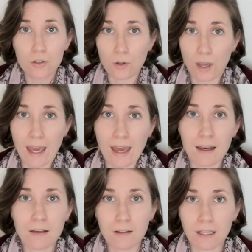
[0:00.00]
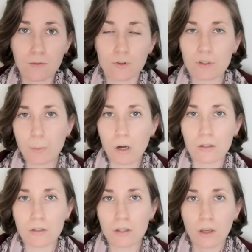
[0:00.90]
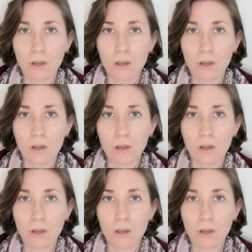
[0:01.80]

to handle and respond